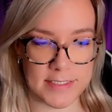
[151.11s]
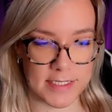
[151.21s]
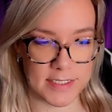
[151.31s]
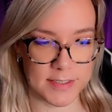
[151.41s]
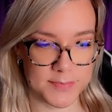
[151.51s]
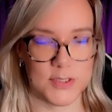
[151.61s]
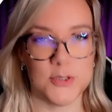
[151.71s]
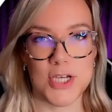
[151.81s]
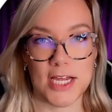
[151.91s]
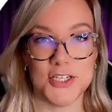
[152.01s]
So
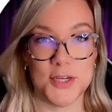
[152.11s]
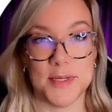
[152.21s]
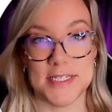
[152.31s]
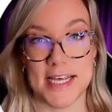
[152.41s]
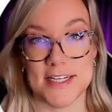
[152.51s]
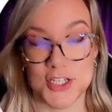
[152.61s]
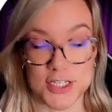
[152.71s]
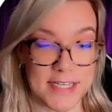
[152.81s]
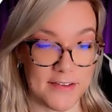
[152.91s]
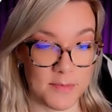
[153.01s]
ChatGPT has just given
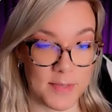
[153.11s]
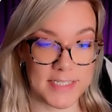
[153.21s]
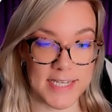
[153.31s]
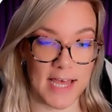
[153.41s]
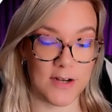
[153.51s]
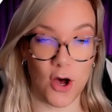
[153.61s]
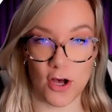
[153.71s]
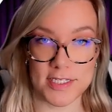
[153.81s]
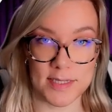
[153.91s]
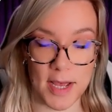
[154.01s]
me 10 awesome
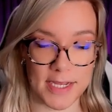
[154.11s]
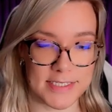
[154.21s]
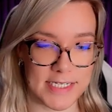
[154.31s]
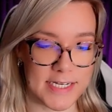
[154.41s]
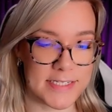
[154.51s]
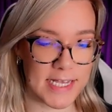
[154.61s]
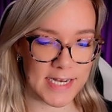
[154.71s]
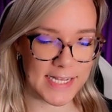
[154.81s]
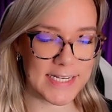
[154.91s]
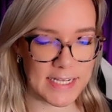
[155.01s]
ideas, and I can
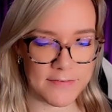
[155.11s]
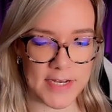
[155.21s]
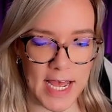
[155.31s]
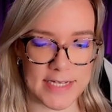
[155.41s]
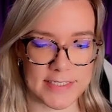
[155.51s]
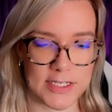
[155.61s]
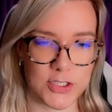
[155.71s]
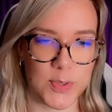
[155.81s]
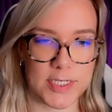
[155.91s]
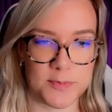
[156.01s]
even ask it to
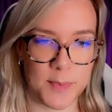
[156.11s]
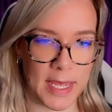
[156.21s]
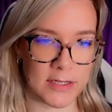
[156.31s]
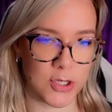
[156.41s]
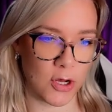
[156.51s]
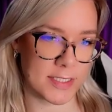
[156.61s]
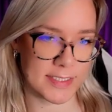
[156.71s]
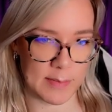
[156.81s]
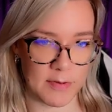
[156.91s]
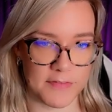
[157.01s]
expand on some of
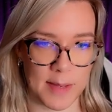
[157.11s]
them.